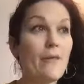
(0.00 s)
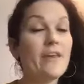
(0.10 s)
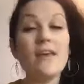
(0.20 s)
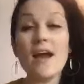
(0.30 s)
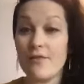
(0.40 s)
I
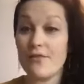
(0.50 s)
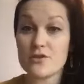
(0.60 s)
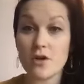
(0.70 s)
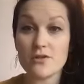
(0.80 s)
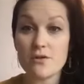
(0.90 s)
think, yeah,
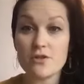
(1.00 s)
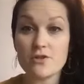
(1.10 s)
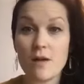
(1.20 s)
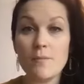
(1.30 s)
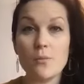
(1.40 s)
there's also the
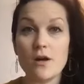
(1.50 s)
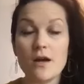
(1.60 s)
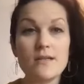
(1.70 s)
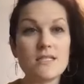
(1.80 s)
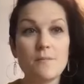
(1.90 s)
trauma
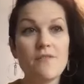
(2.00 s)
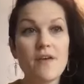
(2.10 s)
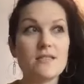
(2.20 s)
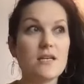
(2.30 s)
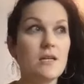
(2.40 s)
work and some of
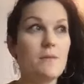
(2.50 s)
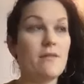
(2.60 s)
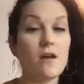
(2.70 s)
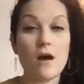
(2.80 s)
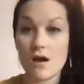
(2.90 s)
that's going to be
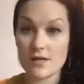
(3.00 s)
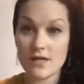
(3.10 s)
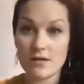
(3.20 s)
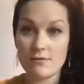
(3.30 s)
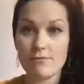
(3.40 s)
the
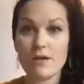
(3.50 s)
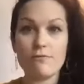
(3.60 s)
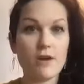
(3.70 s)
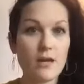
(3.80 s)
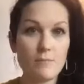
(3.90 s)
cognitive
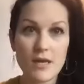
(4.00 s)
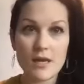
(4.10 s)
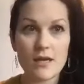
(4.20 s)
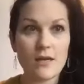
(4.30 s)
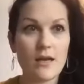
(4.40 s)

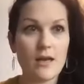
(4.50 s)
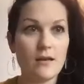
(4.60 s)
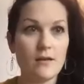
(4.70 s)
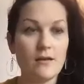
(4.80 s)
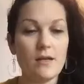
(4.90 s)
reframing and, and,